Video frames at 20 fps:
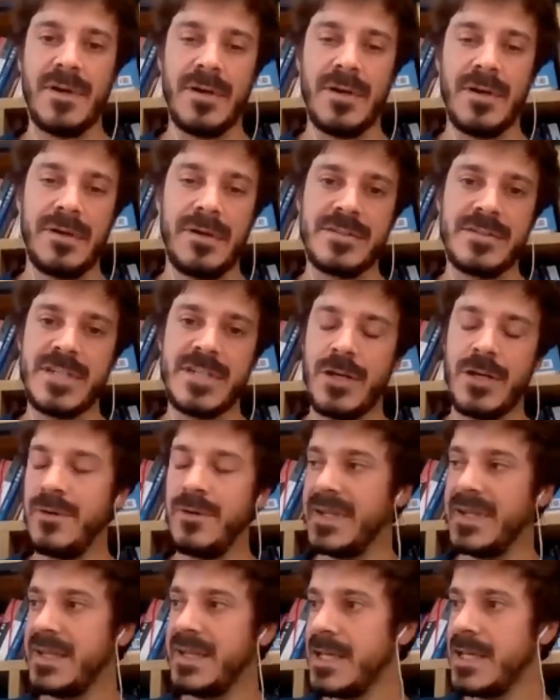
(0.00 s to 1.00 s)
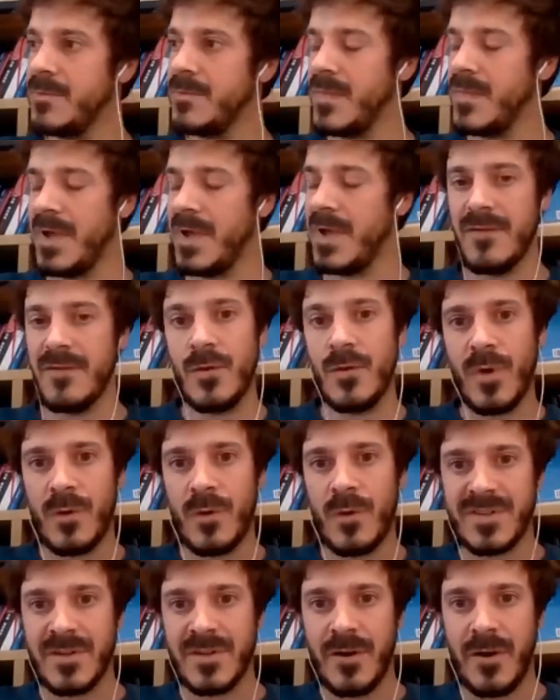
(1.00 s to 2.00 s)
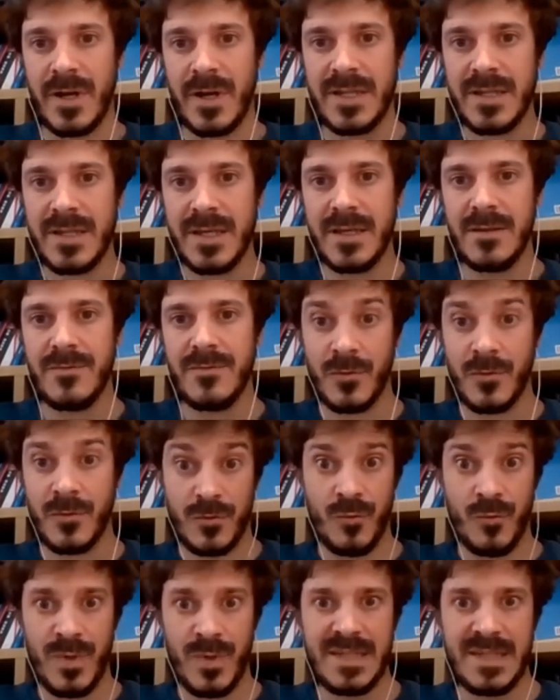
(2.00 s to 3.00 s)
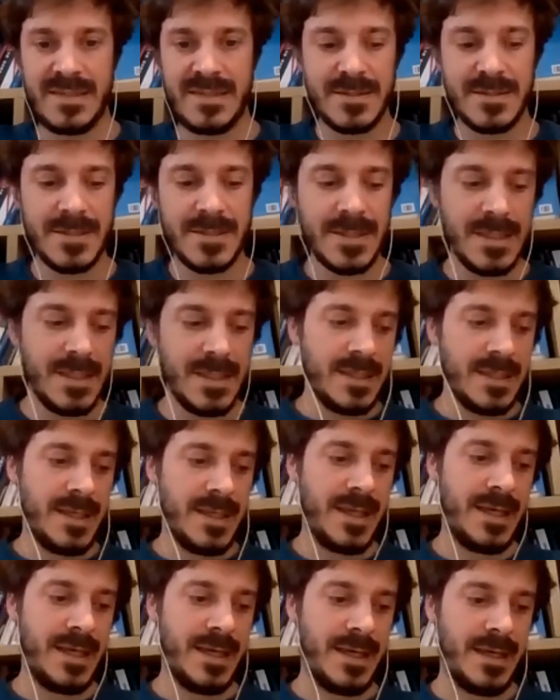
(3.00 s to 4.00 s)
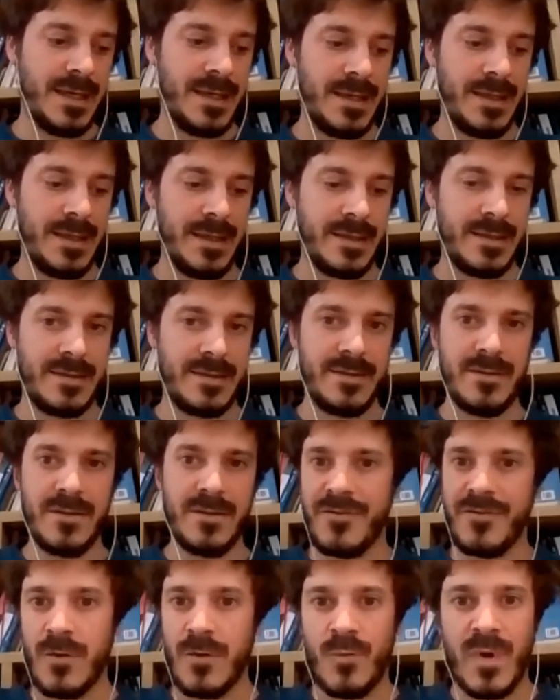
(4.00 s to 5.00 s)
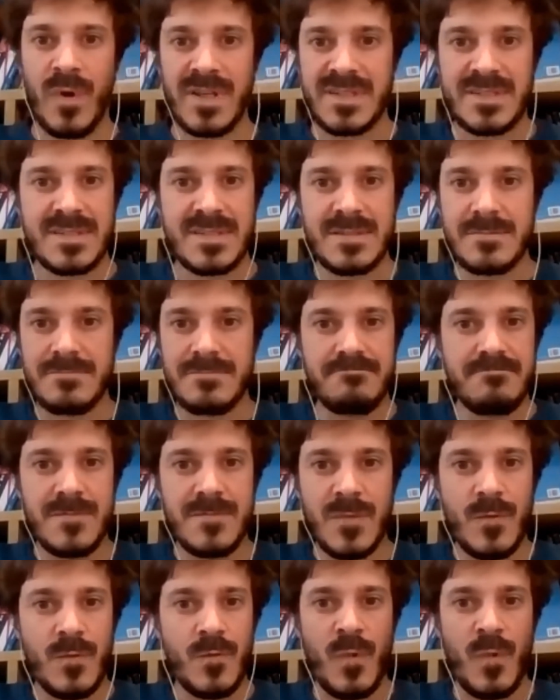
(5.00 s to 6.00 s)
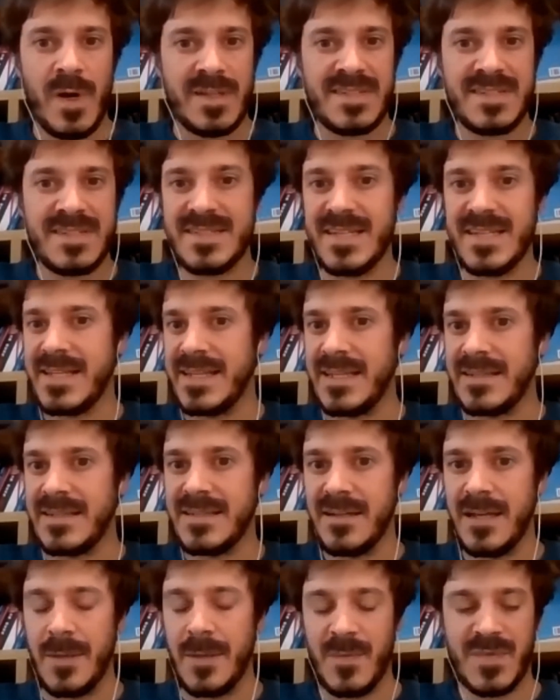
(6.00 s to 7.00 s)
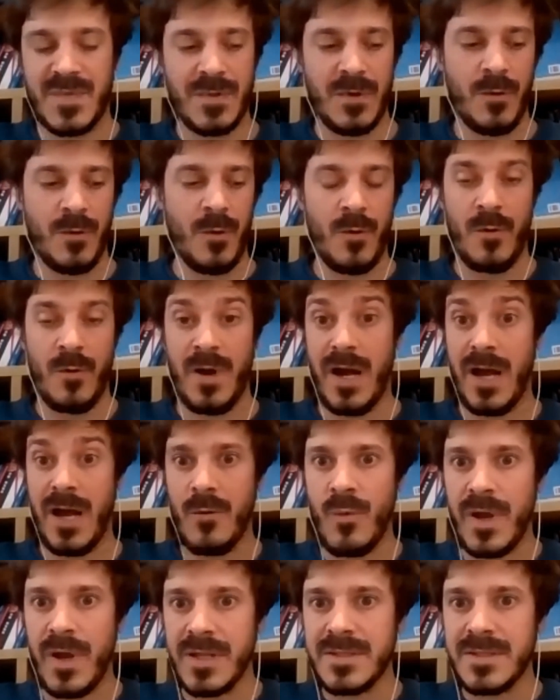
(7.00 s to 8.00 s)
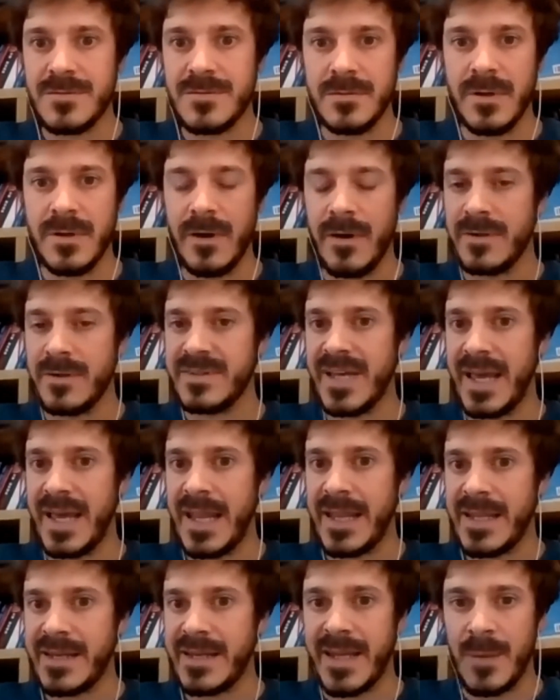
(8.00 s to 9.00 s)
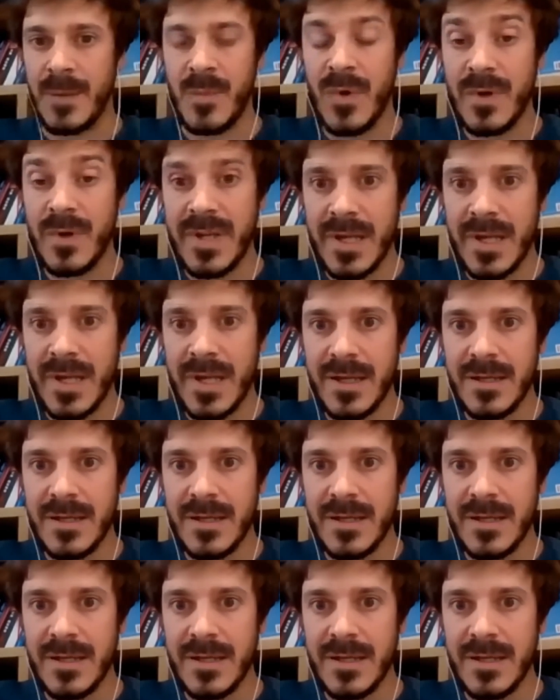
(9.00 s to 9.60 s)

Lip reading: January came. Everyone was on holiday for 2 weeks, and nothing was said at the time. So I went to Thailand and Cambodia,